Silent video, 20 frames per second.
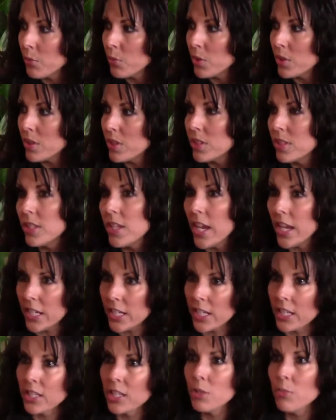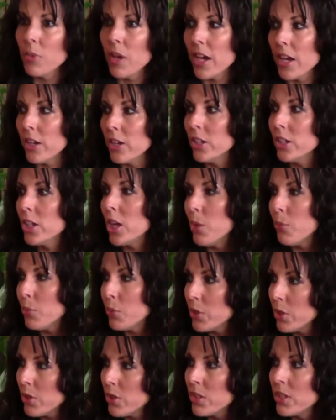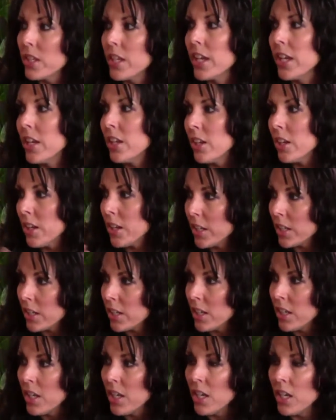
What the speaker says: was technically better, a couple years later, and